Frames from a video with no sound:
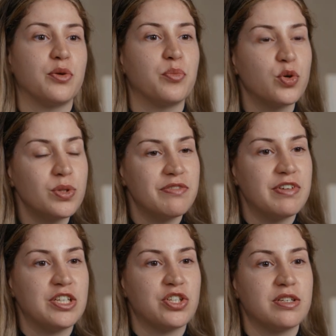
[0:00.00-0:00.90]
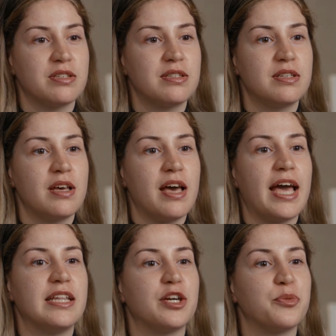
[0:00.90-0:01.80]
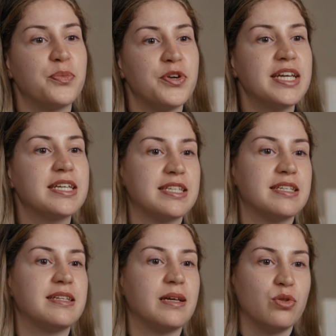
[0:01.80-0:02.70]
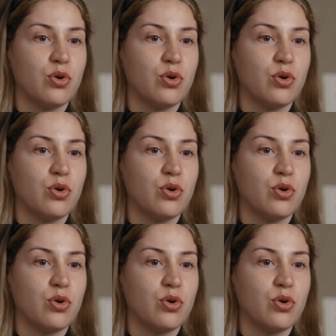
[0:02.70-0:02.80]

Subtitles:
their motivations, and their pre-existing